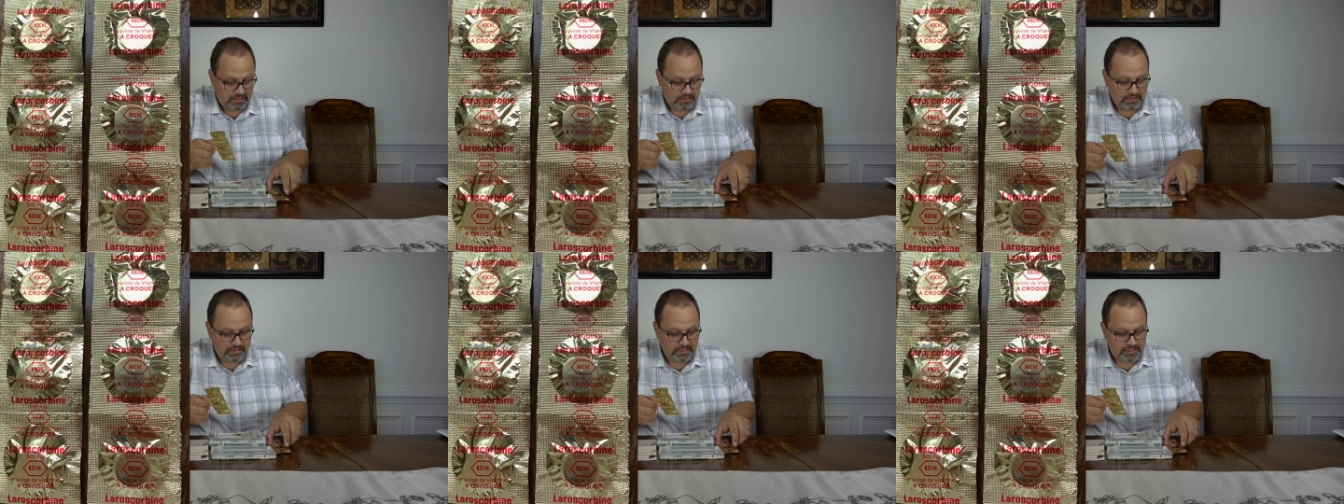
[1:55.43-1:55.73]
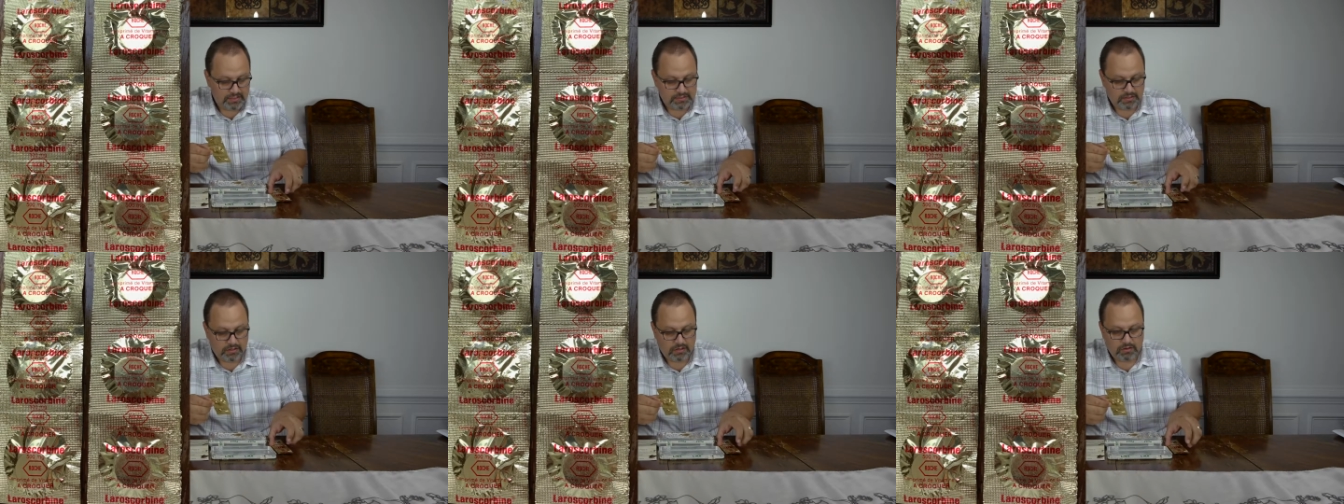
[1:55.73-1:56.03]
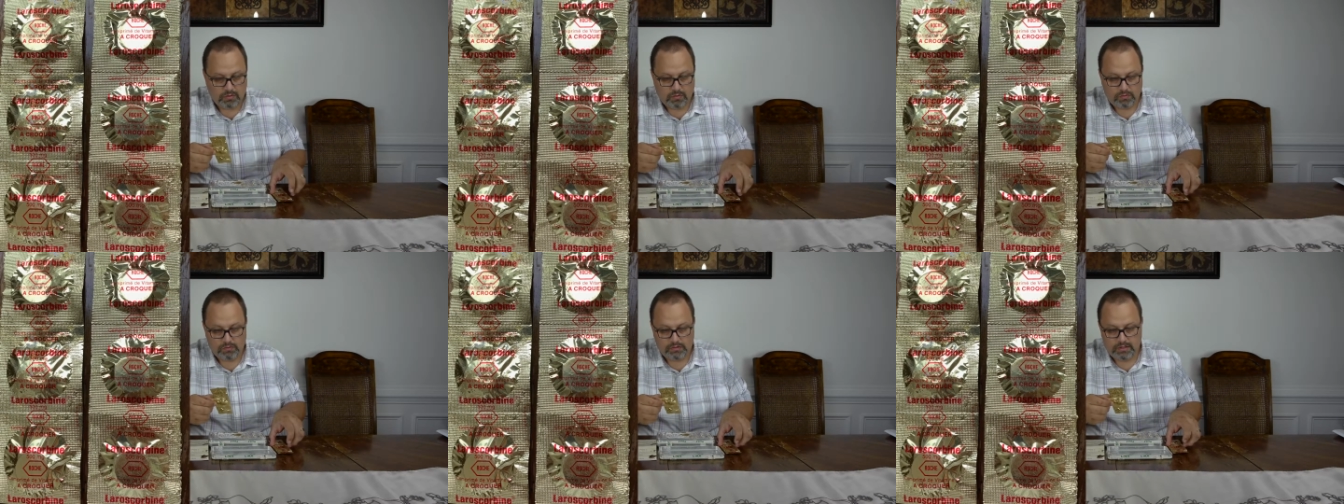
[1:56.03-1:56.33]
these
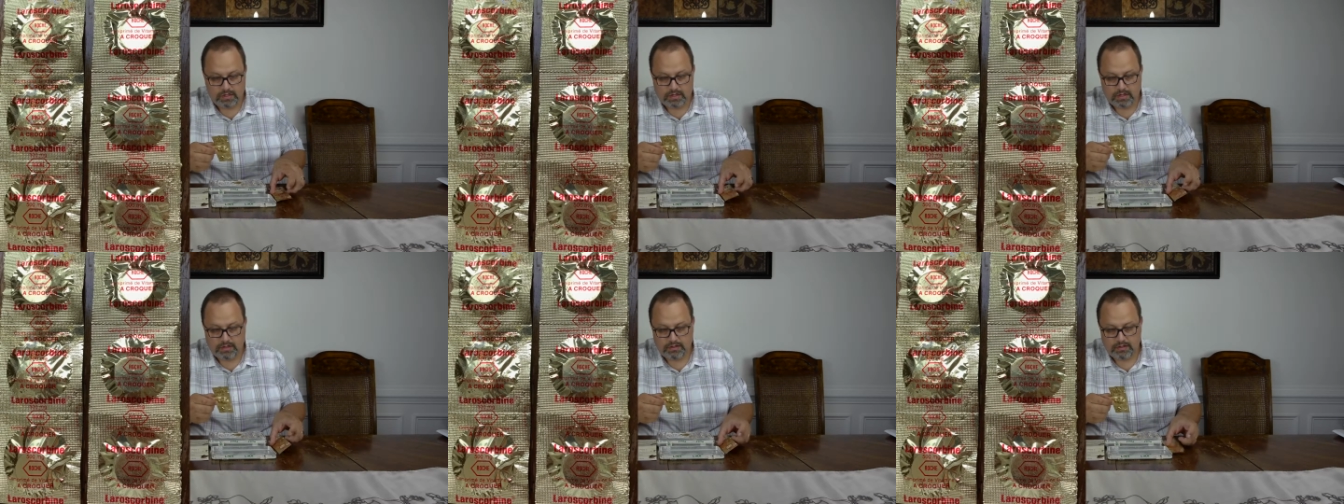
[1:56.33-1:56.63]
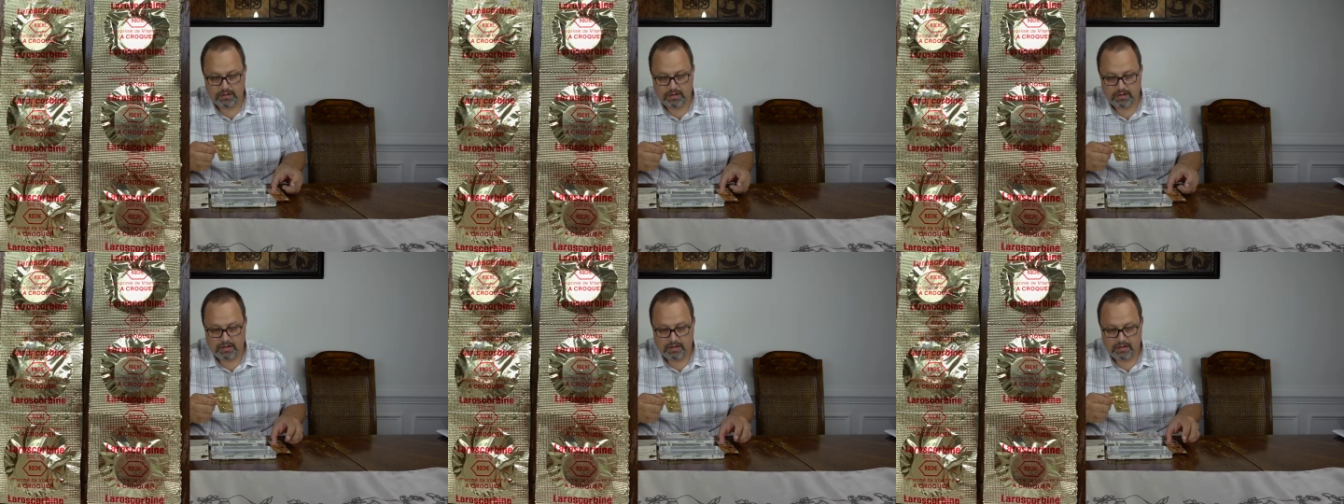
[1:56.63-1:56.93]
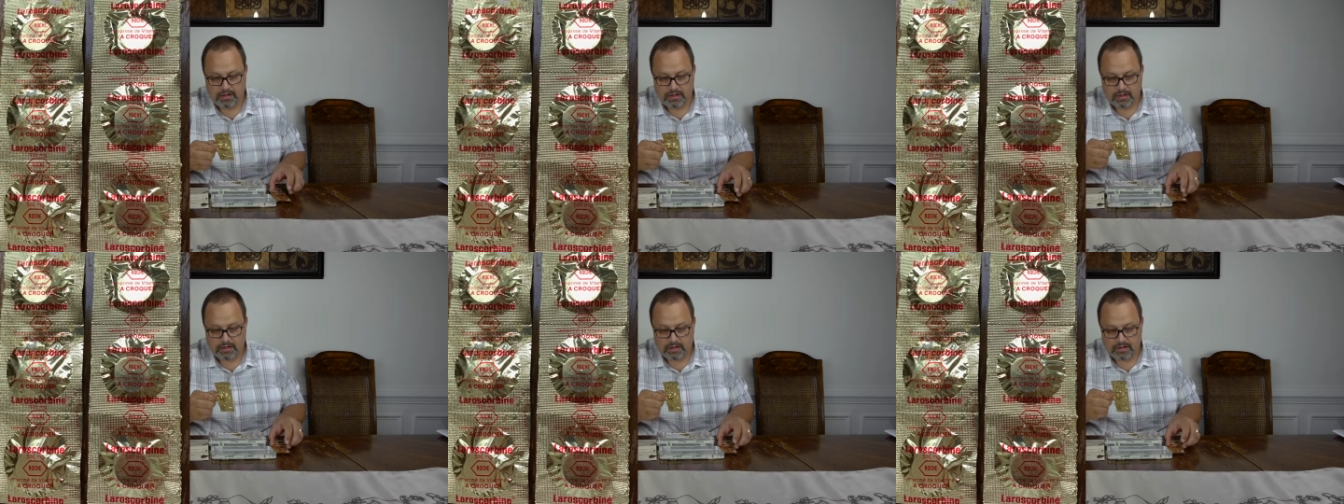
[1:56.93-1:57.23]
gold colored
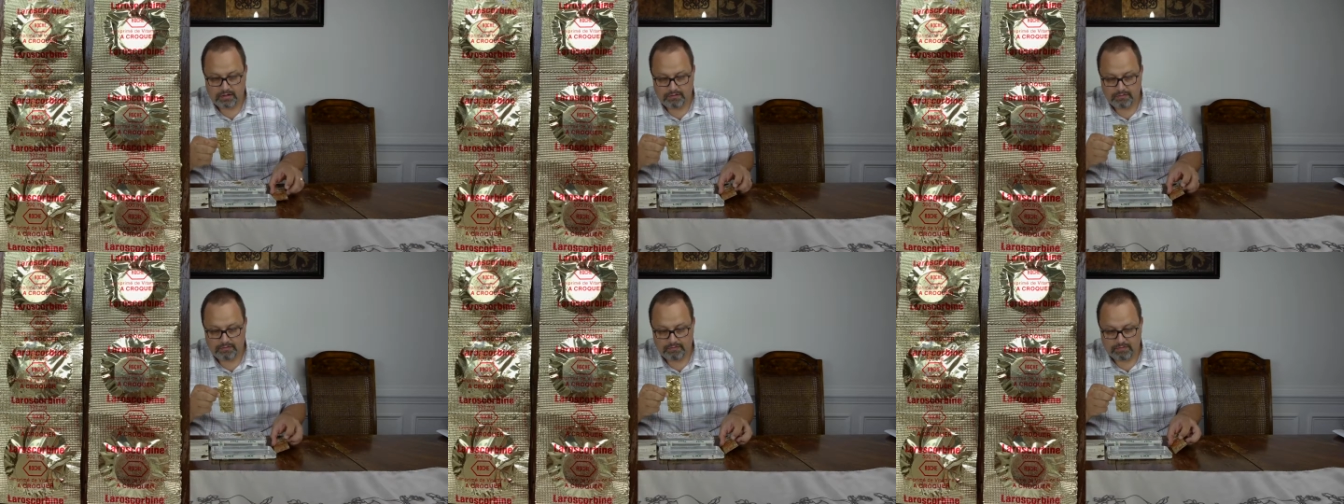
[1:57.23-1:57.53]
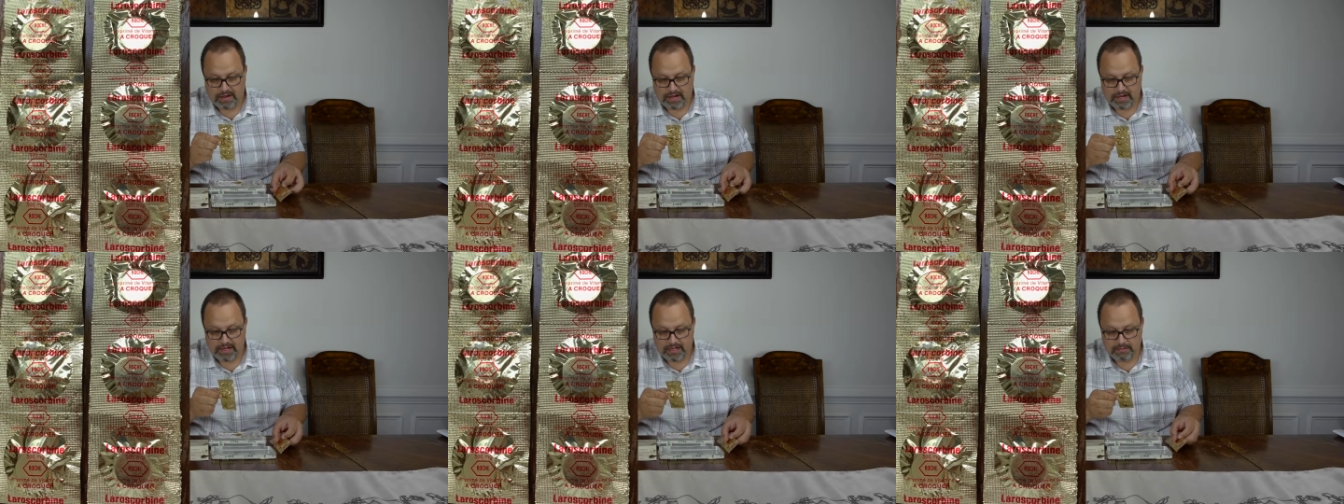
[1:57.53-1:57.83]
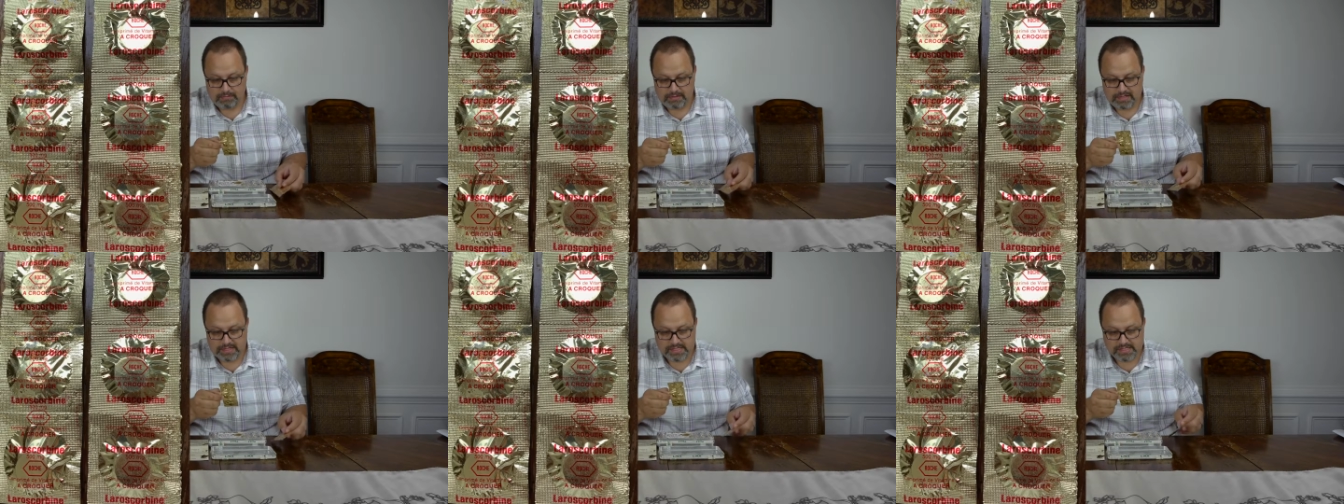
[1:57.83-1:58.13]
uh,
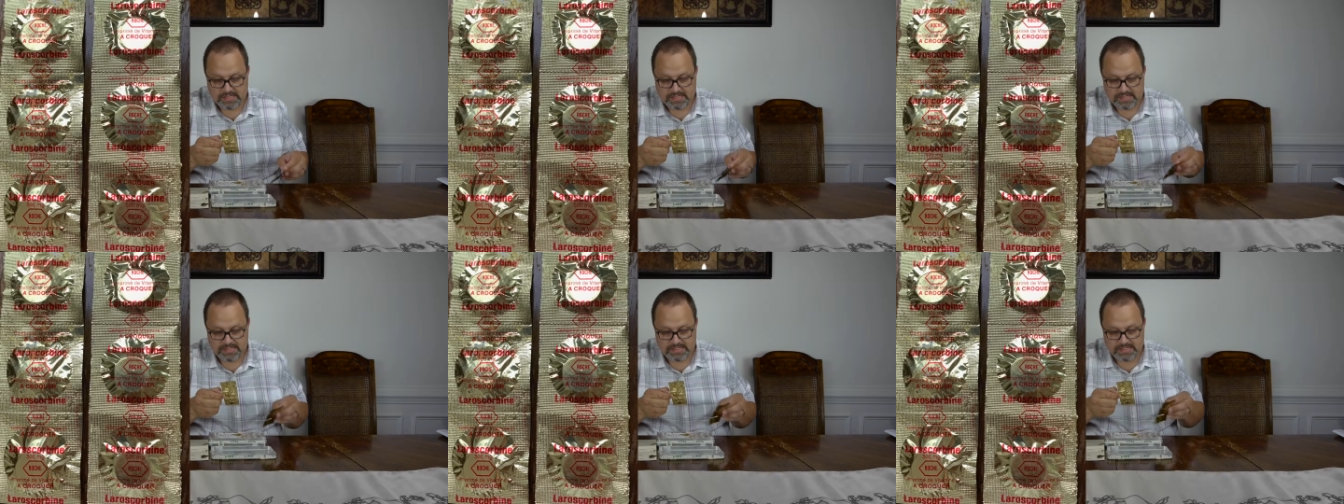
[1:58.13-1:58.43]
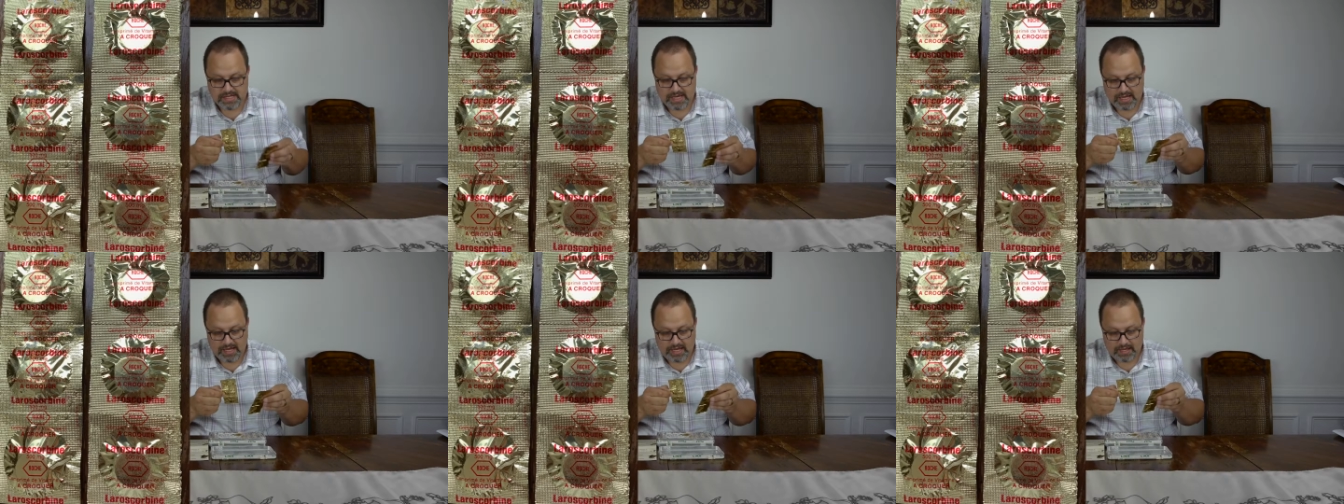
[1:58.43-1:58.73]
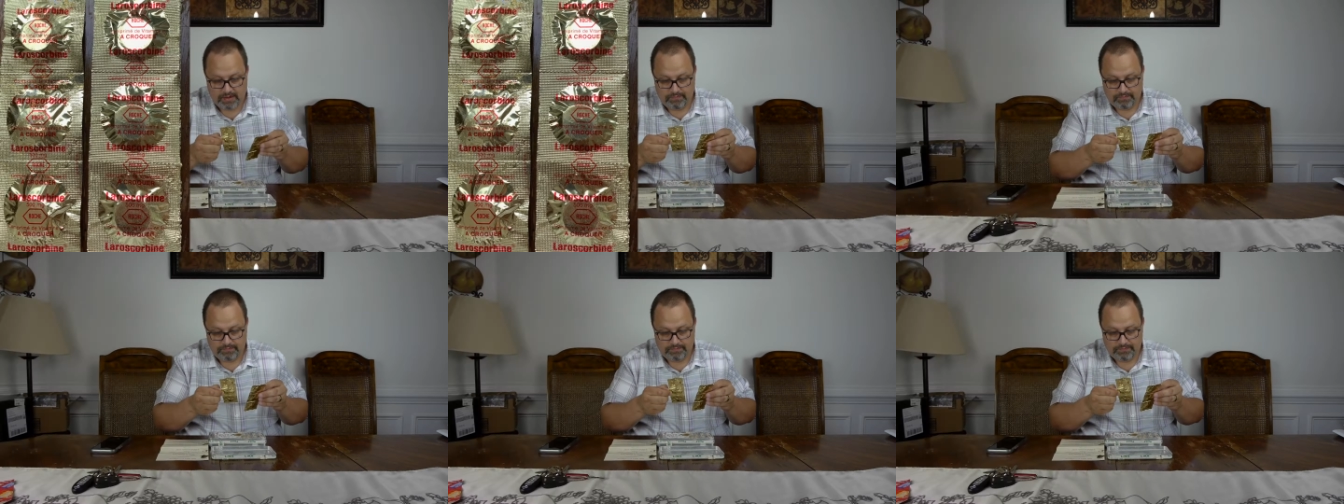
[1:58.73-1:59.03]
vitamin C.